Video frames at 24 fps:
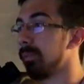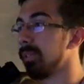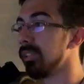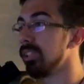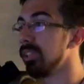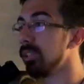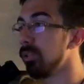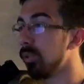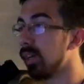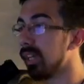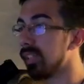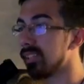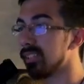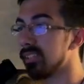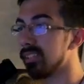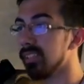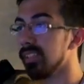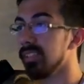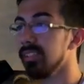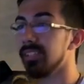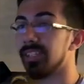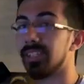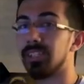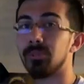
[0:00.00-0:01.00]

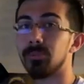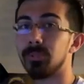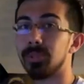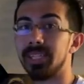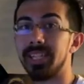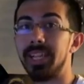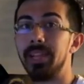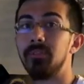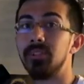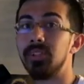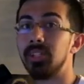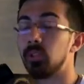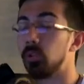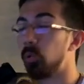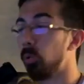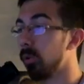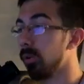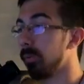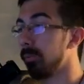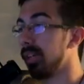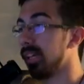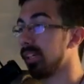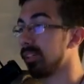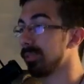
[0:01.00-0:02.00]
USC they don't really have any
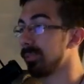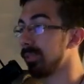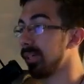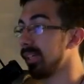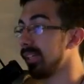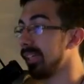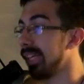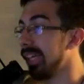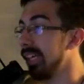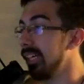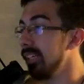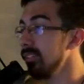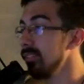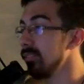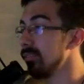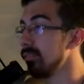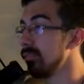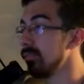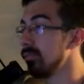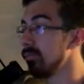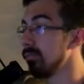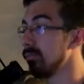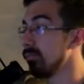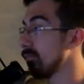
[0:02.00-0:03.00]
quarterbacks right now.
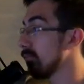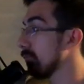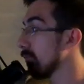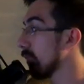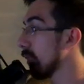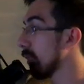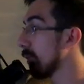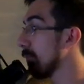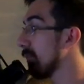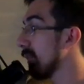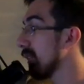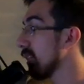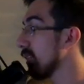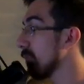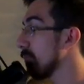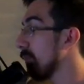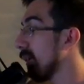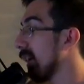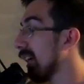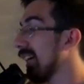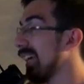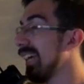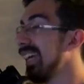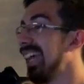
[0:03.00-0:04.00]
Could be a
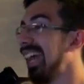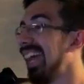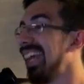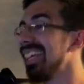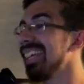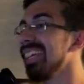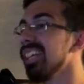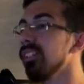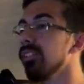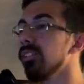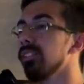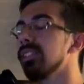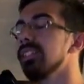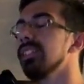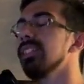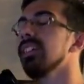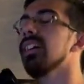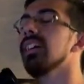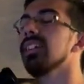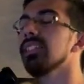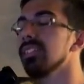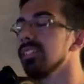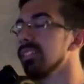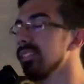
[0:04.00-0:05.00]
spot. And again, there are
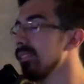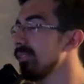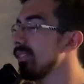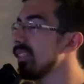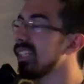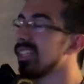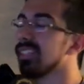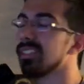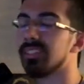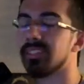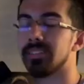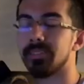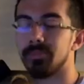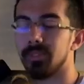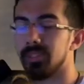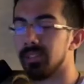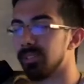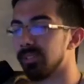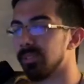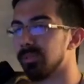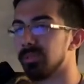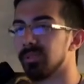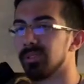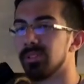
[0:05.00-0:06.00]
dozens and dozens of other
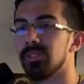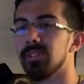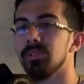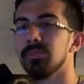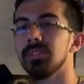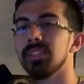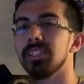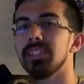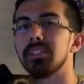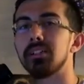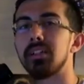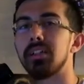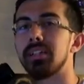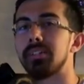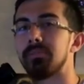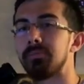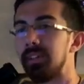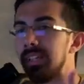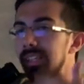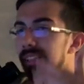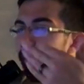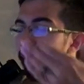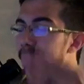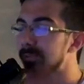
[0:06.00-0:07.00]
schools. So don't think if I
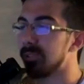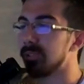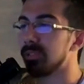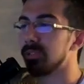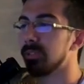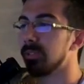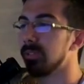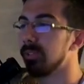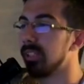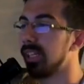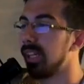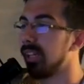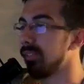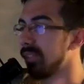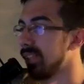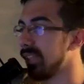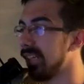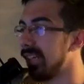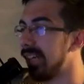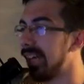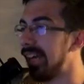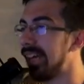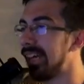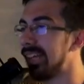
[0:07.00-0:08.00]
left your school out
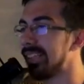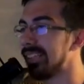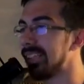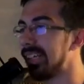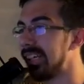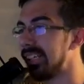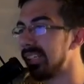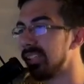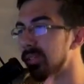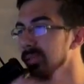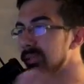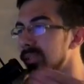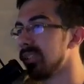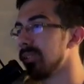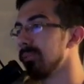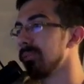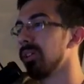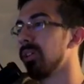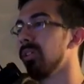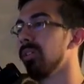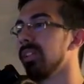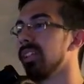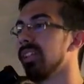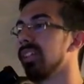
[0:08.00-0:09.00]
that I I don't see him
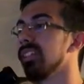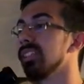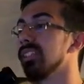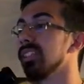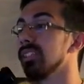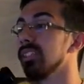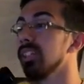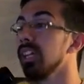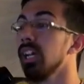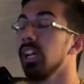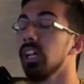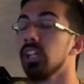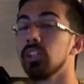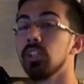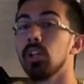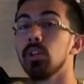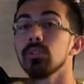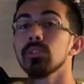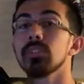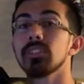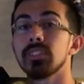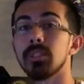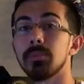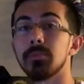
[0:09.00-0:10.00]
going there. It's just those
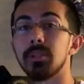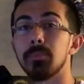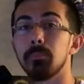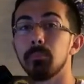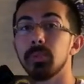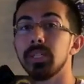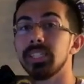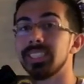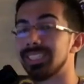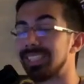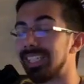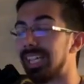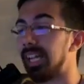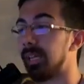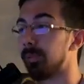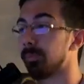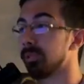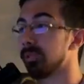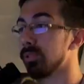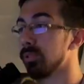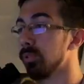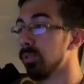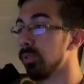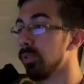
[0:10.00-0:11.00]
are some of the big time
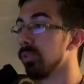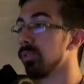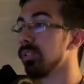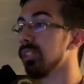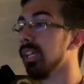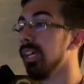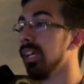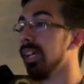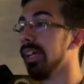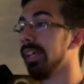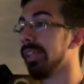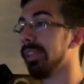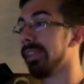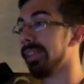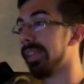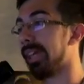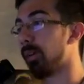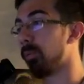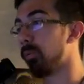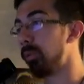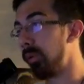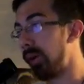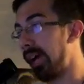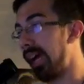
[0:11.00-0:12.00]
schools that
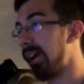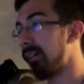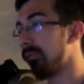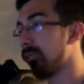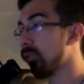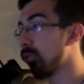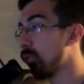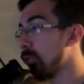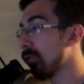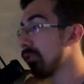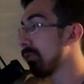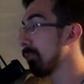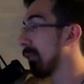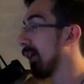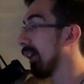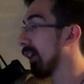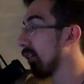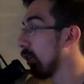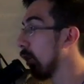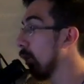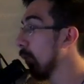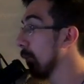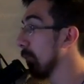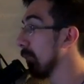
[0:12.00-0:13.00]
will have a quarterback
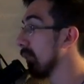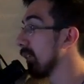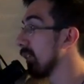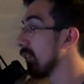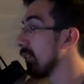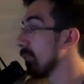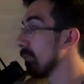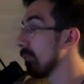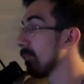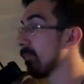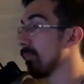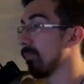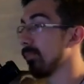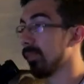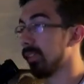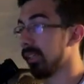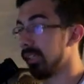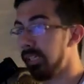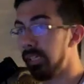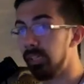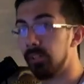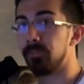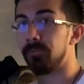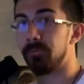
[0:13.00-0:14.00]
opening
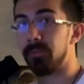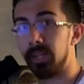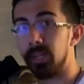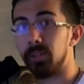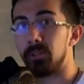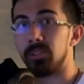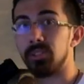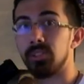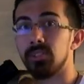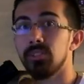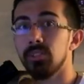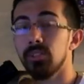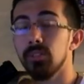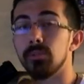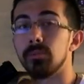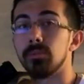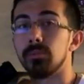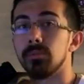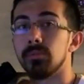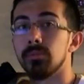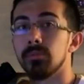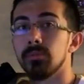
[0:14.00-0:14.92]
here very soon.